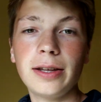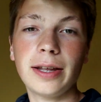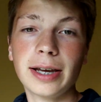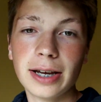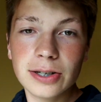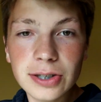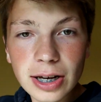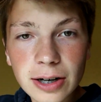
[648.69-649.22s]

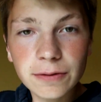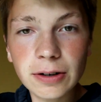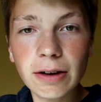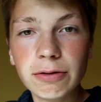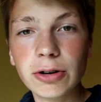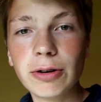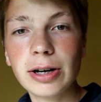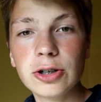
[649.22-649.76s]
Like I said, if you
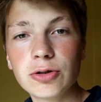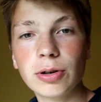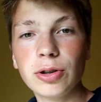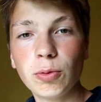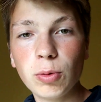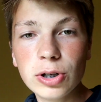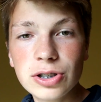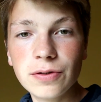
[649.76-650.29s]
haven't already
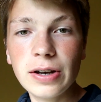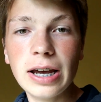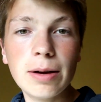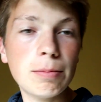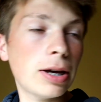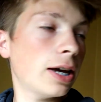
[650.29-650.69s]
joined the Woods fam,